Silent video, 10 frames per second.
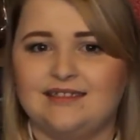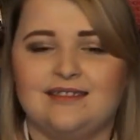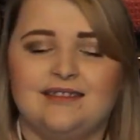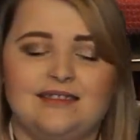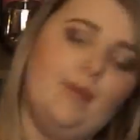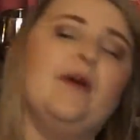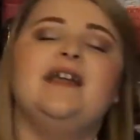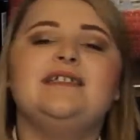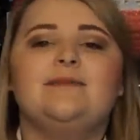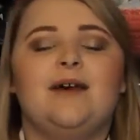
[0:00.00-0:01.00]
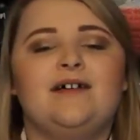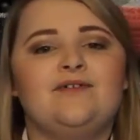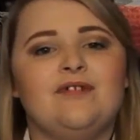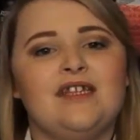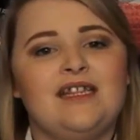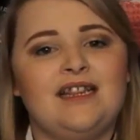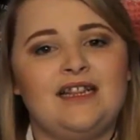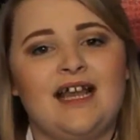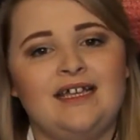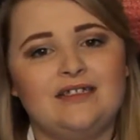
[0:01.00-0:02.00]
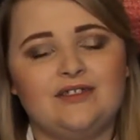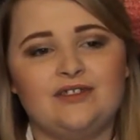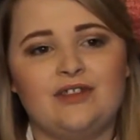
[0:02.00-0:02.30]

But it smells really light, so